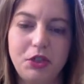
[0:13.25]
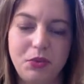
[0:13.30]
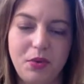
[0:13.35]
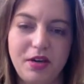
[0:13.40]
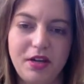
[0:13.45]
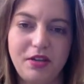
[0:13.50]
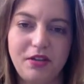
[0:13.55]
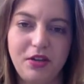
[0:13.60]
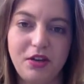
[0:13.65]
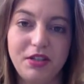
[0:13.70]

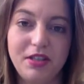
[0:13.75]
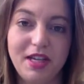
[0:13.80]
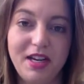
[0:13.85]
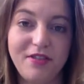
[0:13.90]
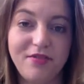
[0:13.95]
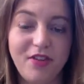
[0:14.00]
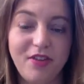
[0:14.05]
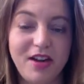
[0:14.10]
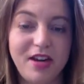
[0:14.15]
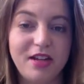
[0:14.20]

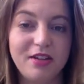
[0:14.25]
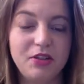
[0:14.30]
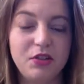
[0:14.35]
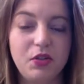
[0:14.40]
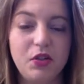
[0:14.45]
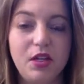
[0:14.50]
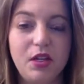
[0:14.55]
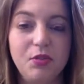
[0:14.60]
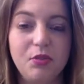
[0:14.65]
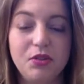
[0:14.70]
2013
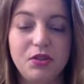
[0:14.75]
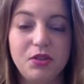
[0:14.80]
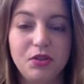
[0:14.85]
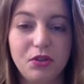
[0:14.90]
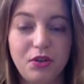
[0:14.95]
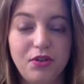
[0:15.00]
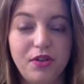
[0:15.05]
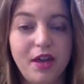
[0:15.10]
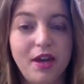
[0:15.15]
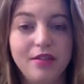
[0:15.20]
financial year was
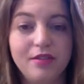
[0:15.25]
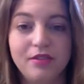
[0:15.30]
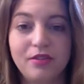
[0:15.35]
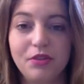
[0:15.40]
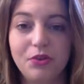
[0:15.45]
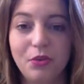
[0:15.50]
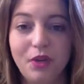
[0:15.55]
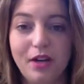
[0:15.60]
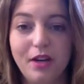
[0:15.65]
$2,300